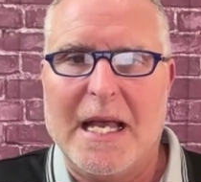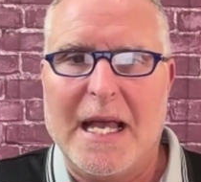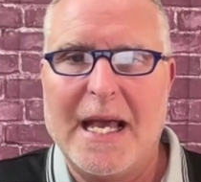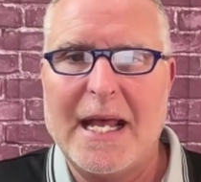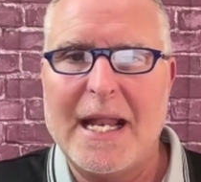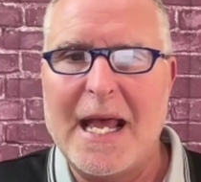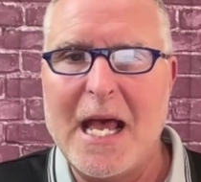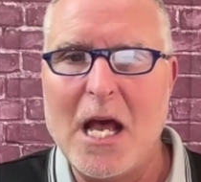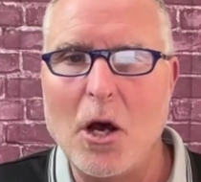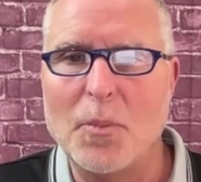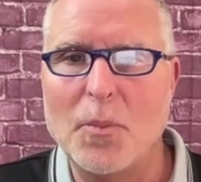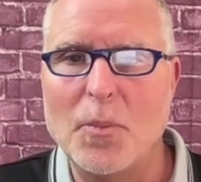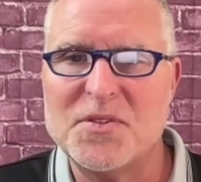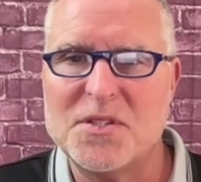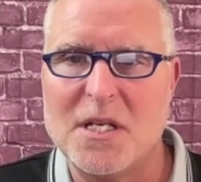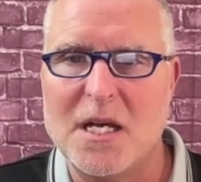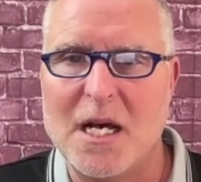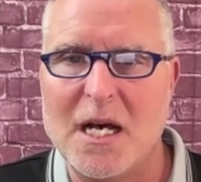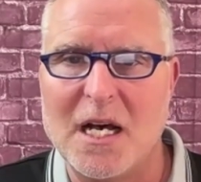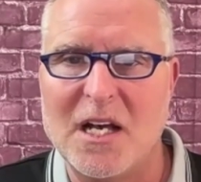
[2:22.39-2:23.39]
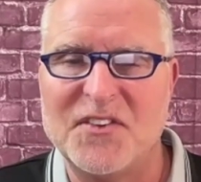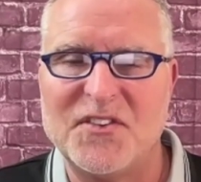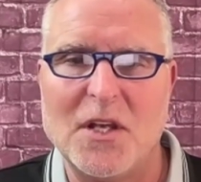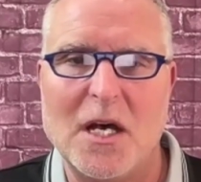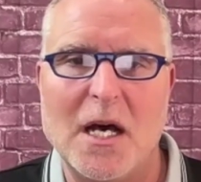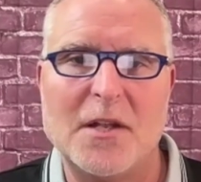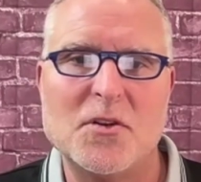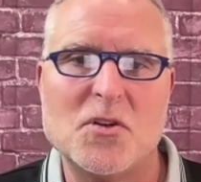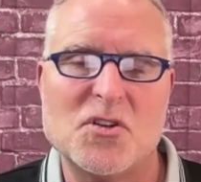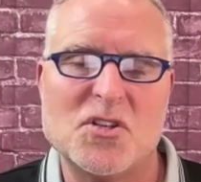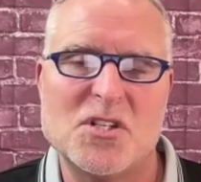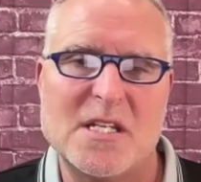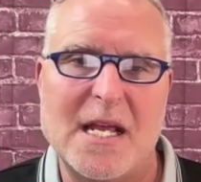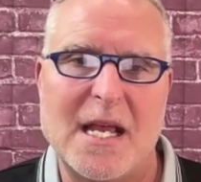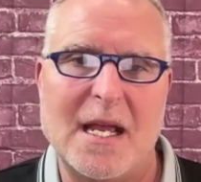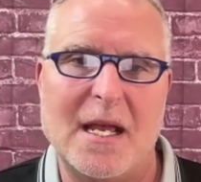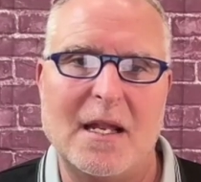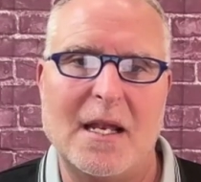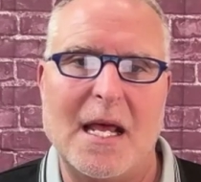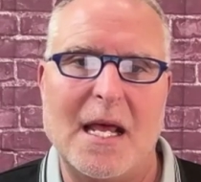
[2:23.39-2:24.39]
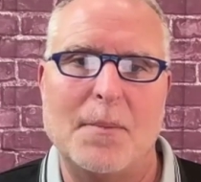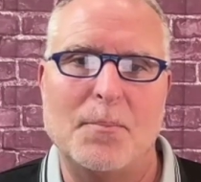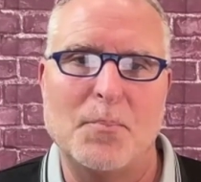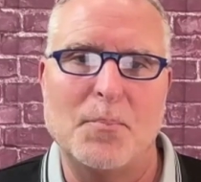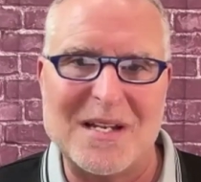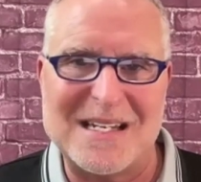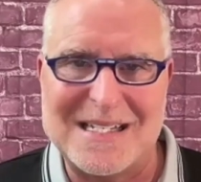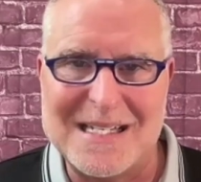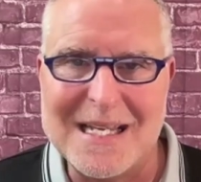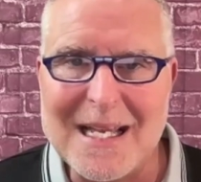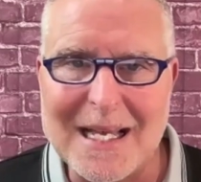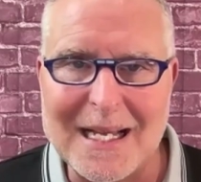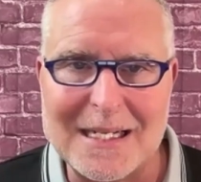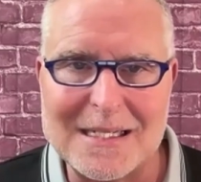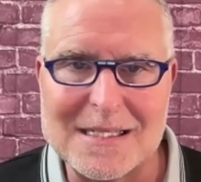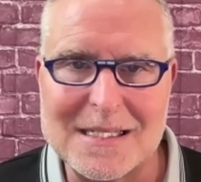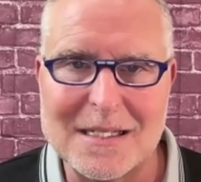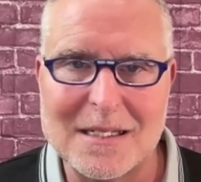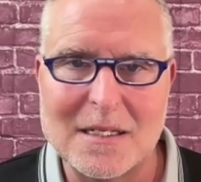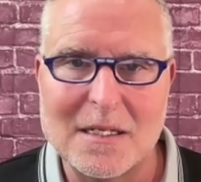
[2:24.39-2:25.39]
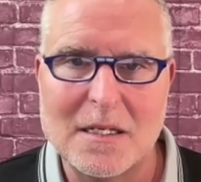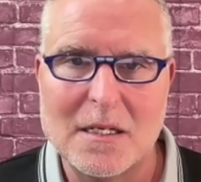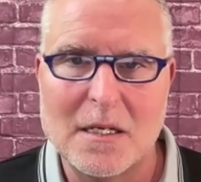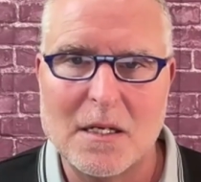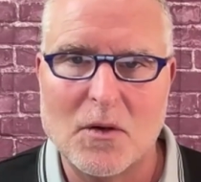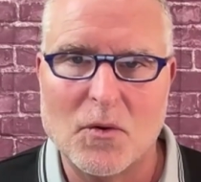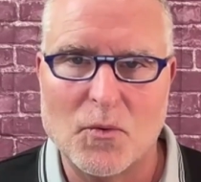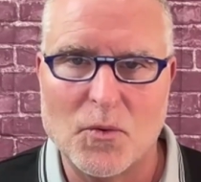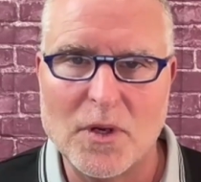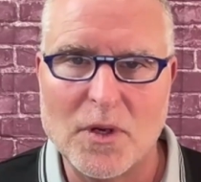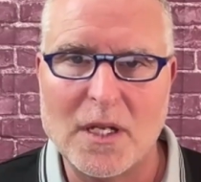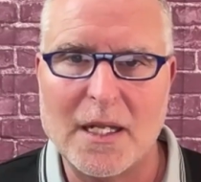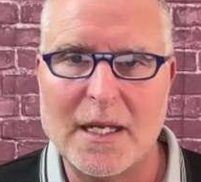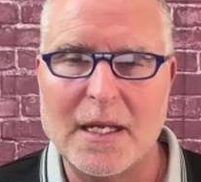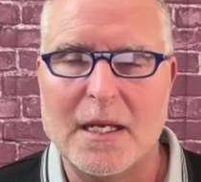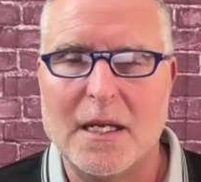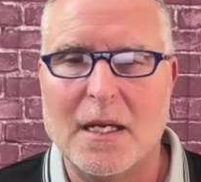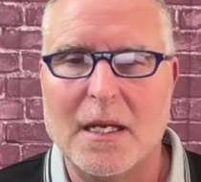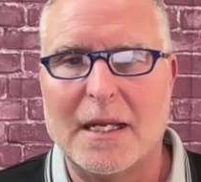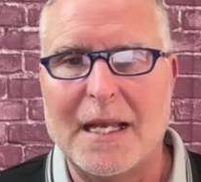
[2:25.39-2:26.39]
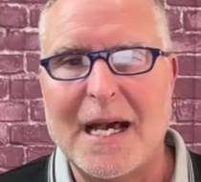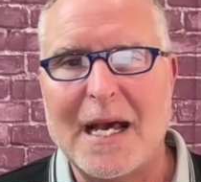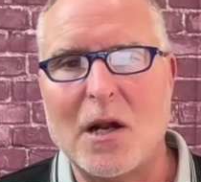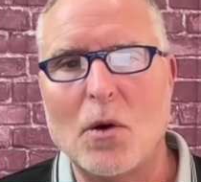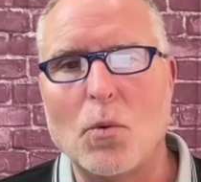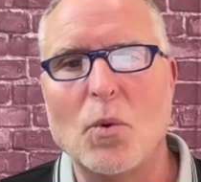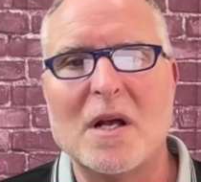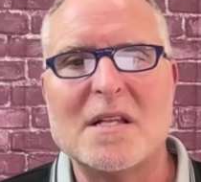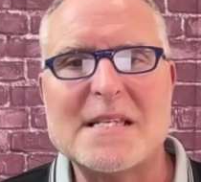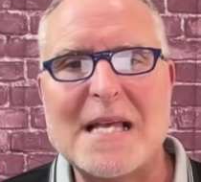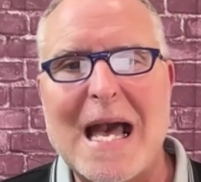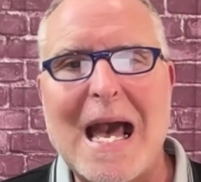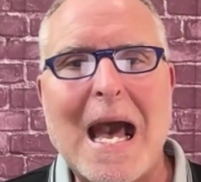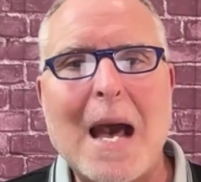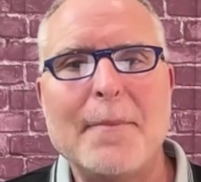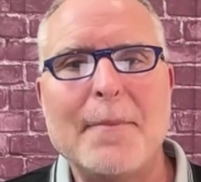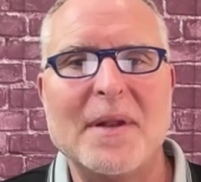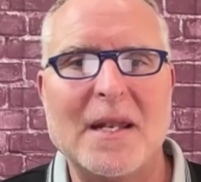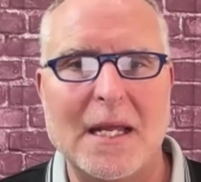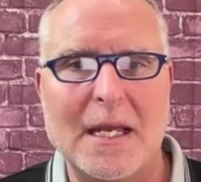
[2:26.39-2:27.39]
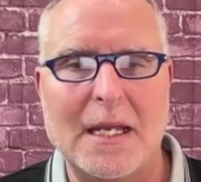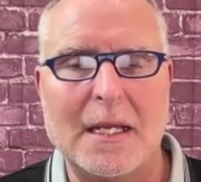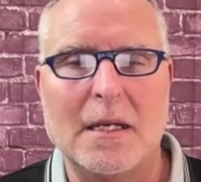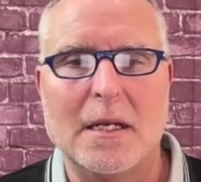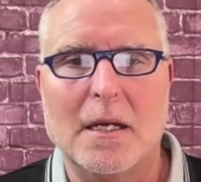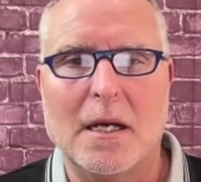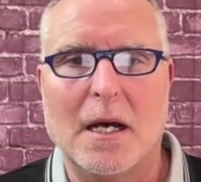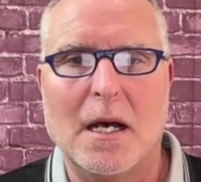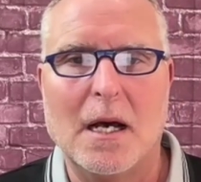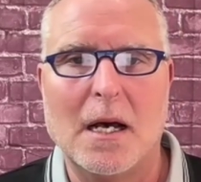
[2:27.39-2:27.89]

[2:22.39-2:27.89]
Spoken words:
it helps us understand and predict really kind of what's happening